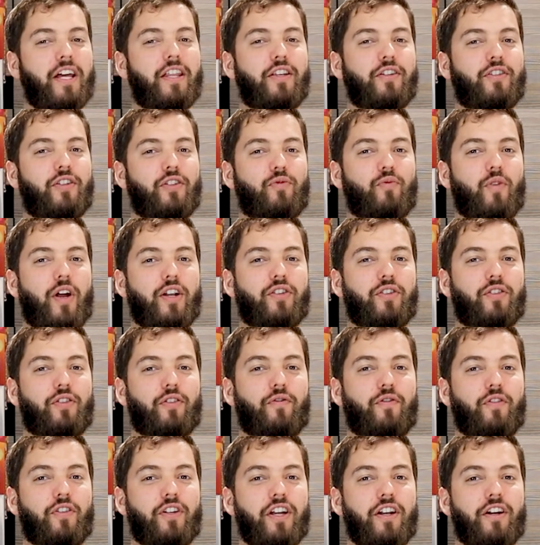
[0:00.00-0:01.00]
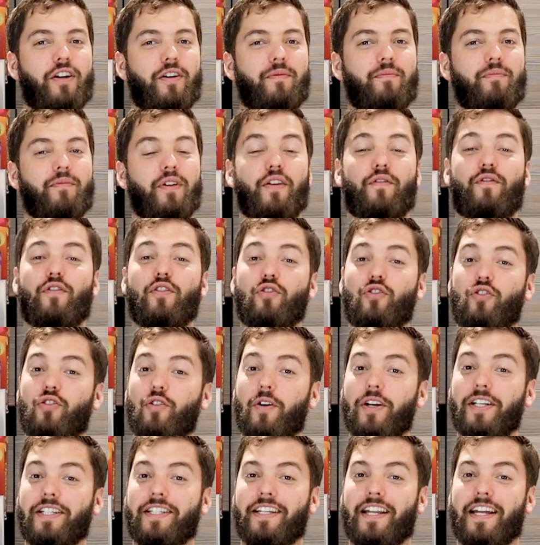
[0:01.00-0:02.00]
and this is Regester for Dinner. If you
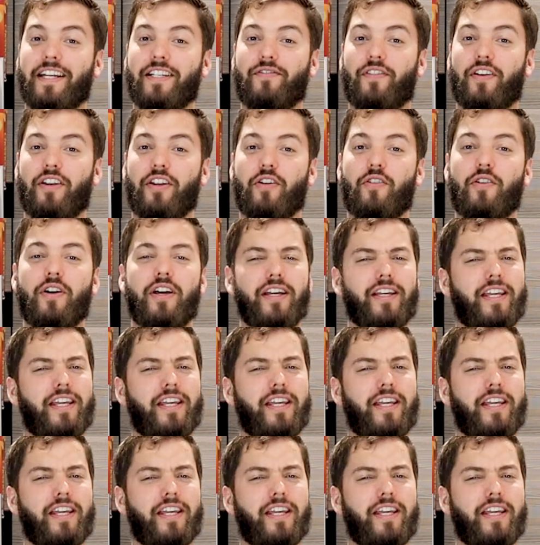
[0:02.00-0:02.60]
enjoyed today's video,